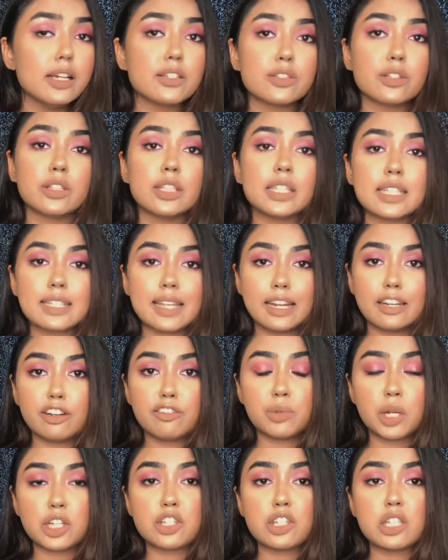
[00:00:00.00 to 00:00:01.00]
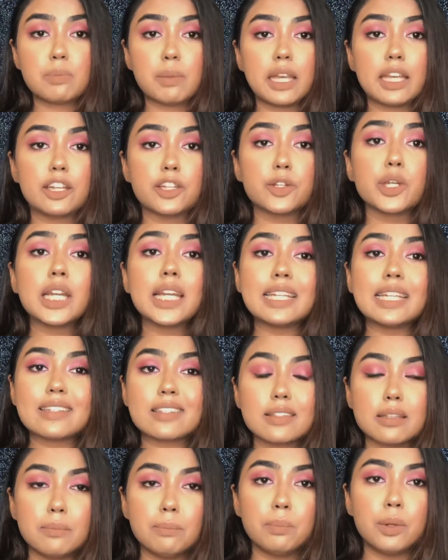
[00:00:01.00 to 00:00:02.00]
So these kind of brushes make it really
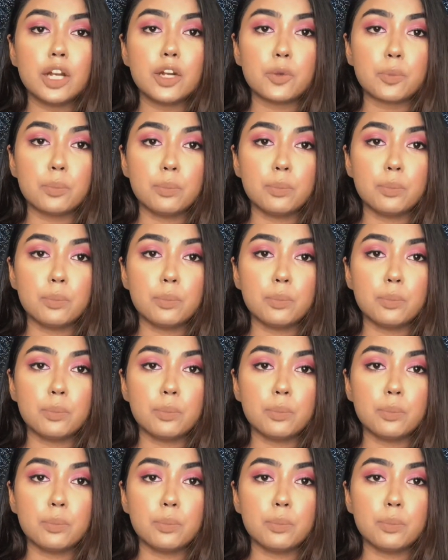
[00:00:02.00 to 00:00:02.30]
simpler